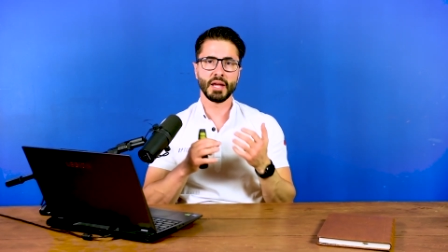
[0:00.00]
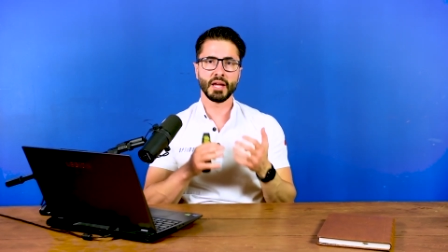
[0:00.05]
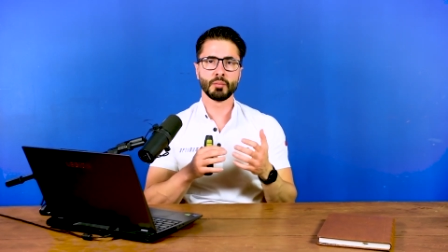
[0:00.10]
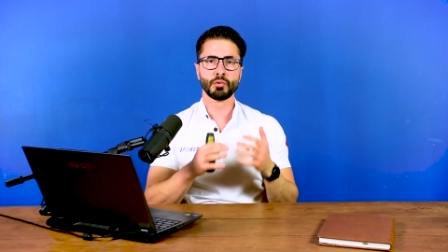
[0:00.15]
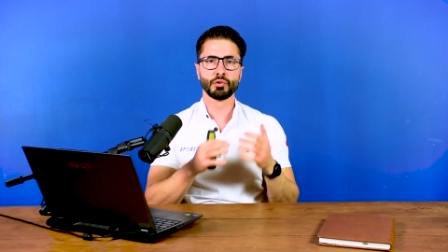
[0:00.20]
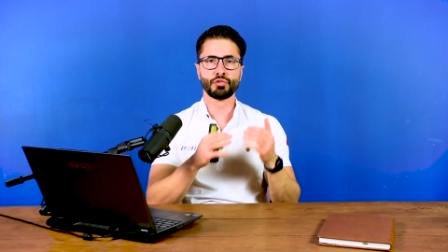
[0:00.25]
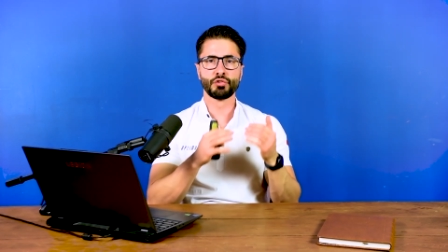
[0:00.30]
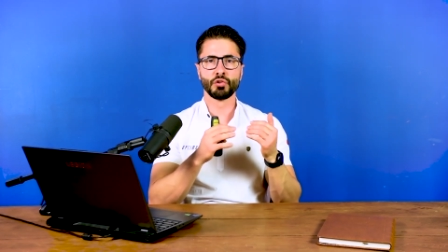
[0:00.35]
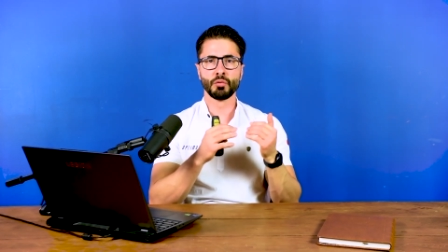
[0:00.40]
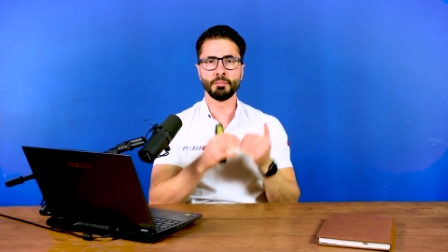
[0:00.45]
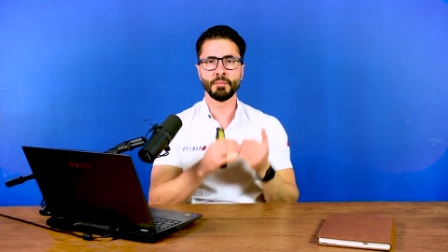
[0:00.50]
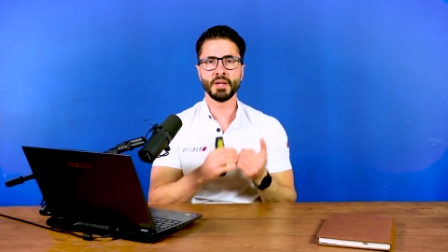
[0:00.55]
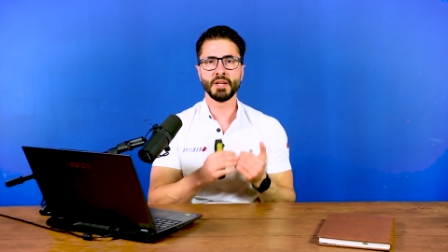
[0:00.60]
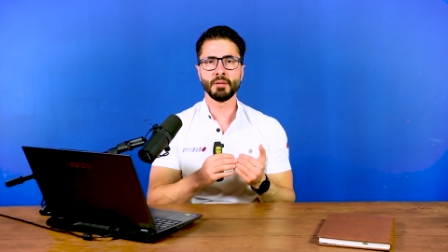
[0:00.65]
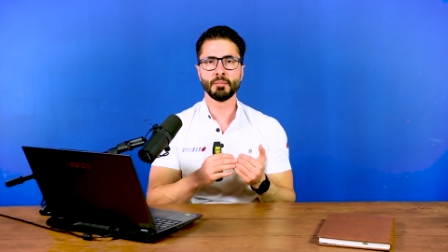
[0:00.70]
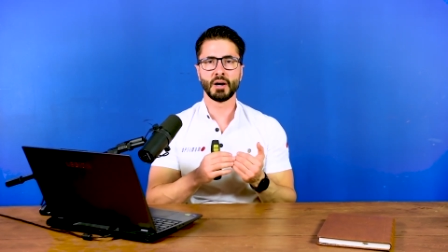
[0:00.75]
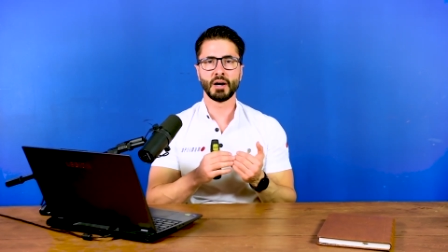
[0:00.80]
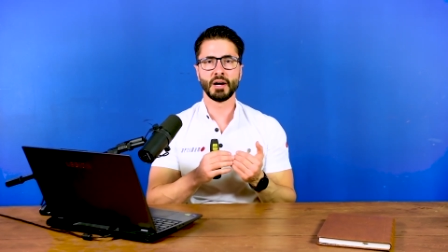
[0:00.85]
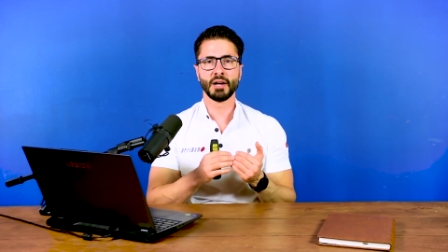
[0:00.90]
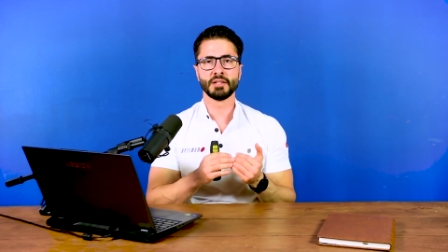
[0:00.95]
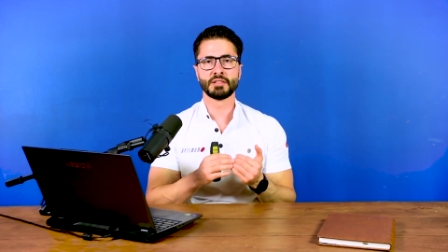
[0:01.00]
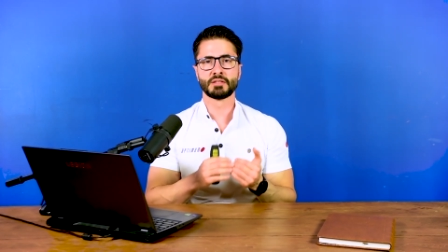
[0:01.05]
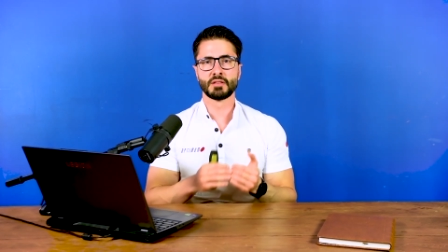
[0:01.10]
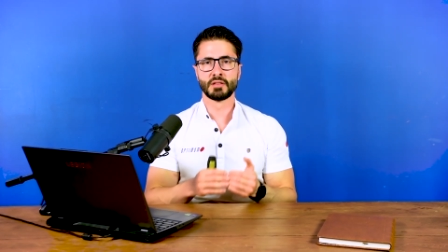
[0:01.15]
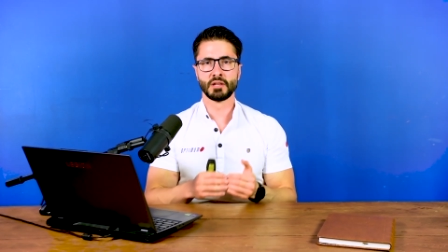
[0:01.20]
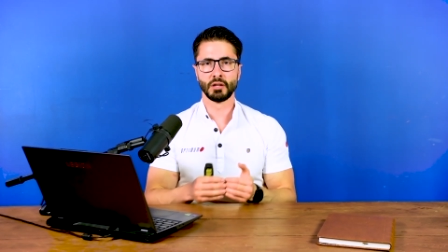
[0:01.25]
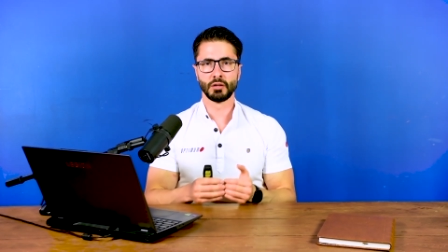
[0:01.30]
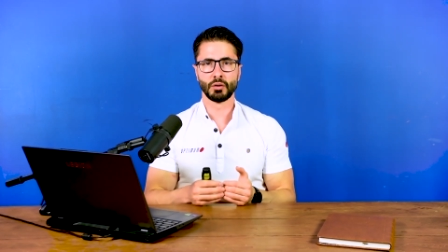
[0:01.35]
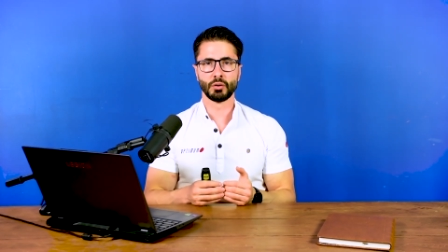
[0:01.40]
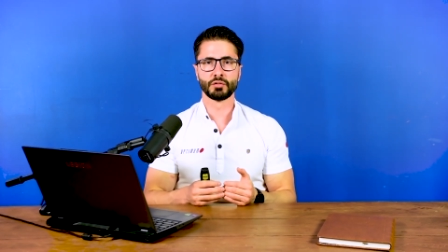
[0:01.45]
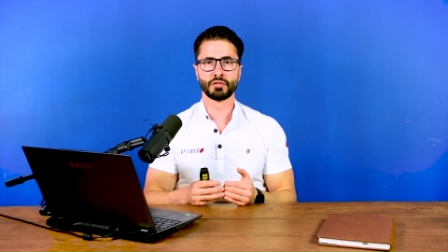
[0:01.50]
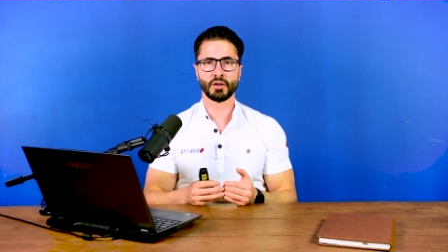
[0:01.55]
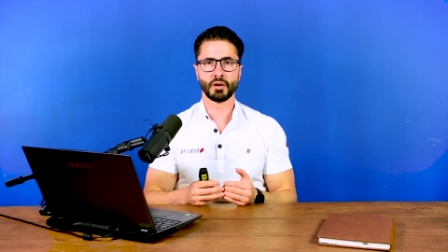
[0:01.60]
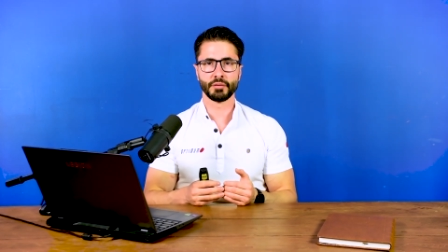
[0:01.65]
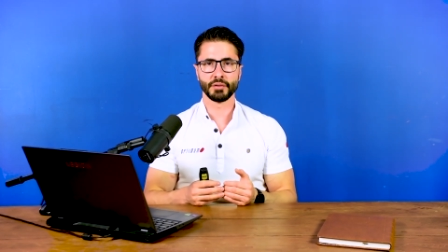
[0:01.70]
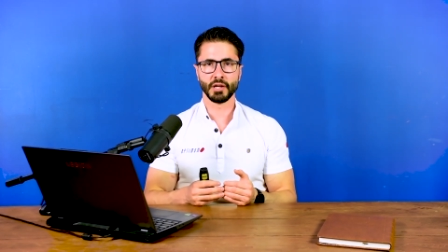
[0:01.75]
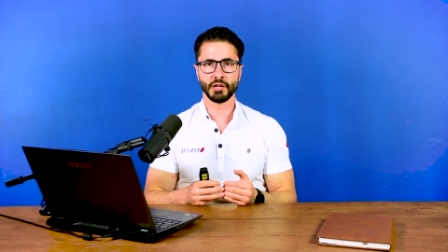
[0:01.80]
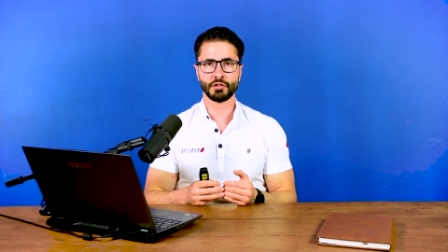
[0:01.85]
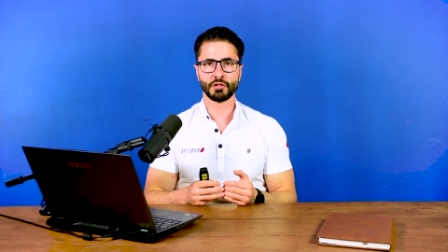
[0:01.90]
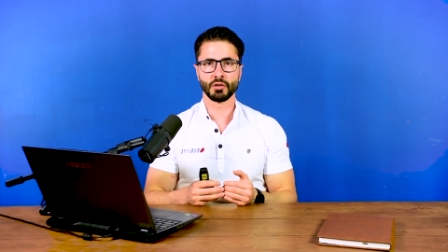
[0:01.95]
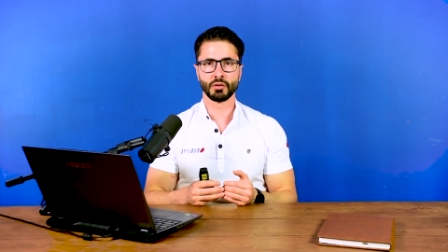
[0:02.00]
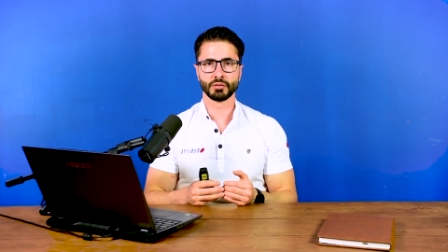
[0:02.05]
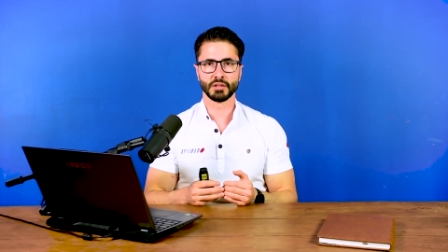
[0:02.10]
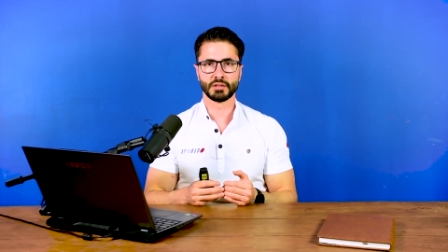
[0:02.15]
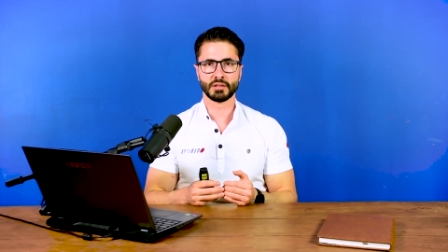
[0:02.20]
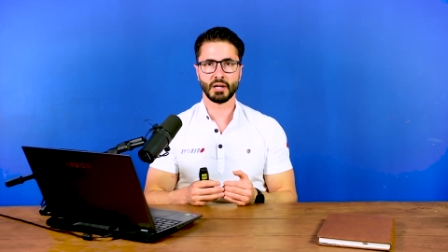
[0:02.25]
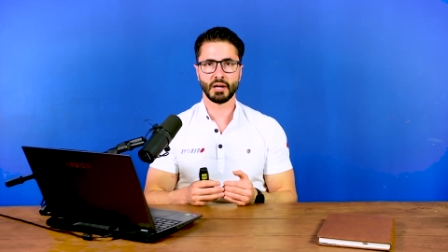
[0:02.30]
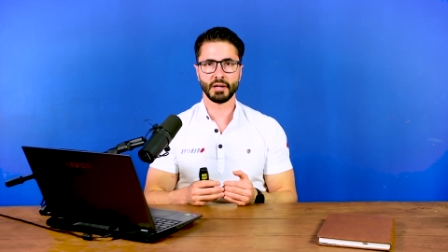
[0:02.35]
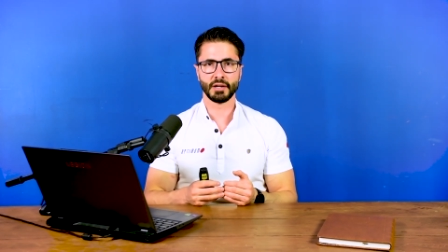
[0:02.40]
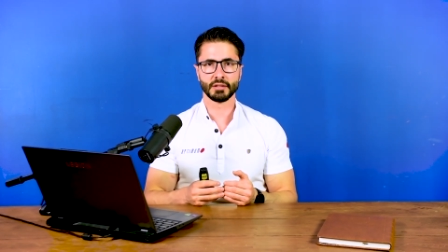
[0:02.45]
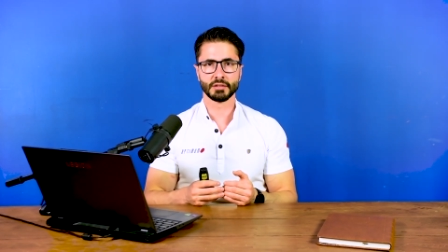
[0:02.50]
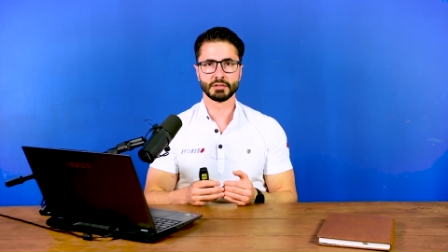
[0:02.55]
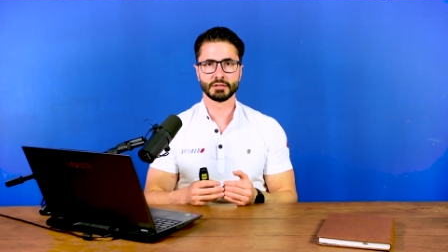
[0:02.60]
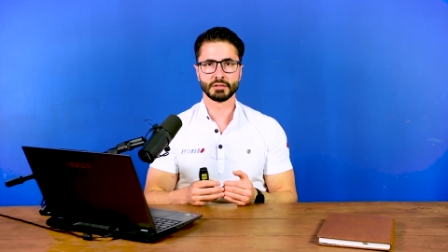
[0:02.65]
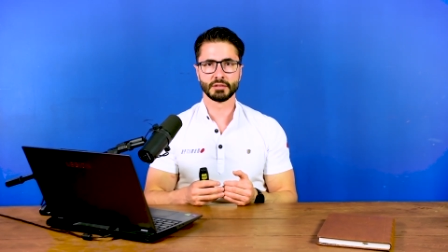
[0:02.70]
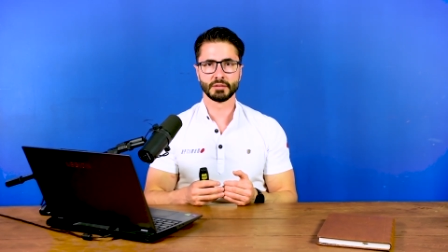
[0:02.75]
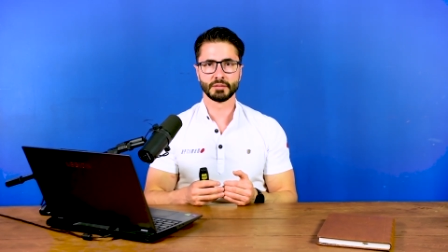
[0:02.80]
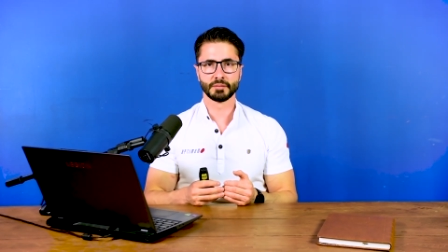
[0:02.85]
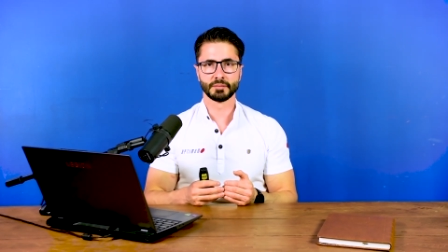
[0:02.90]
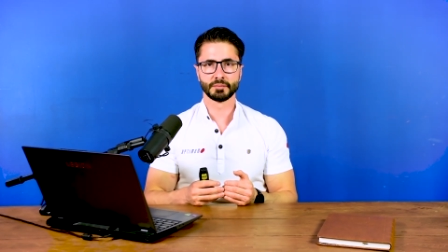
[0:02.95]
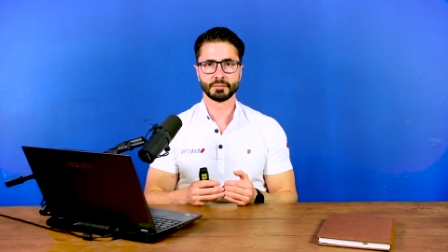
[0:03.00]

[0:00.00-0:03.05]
able to minimize the load variation on the tires.